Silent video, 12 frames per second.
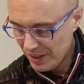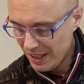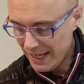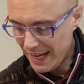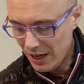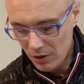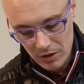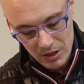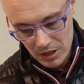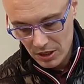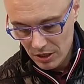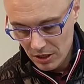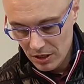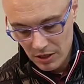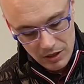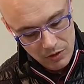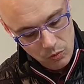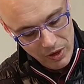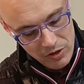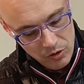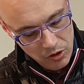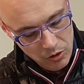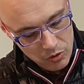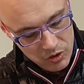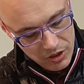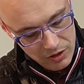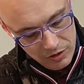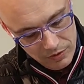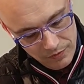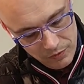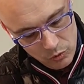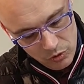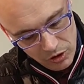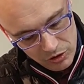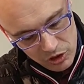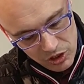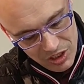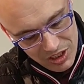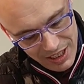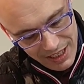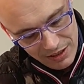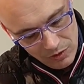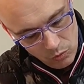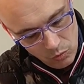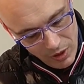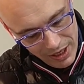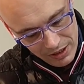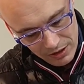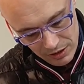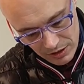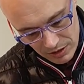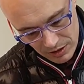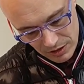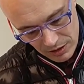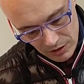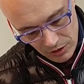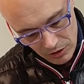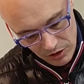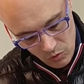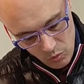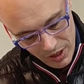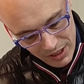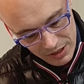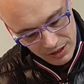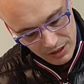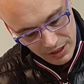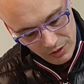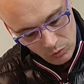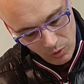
Now, when you close it, do not just tighten only one at